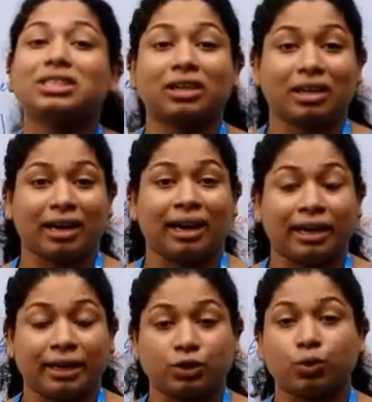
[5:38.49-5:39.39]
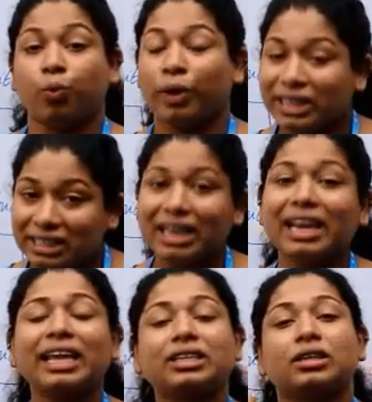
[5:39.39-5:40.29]
the client to
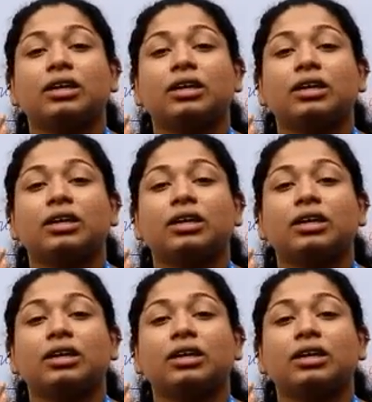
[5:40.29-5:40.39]
ventilate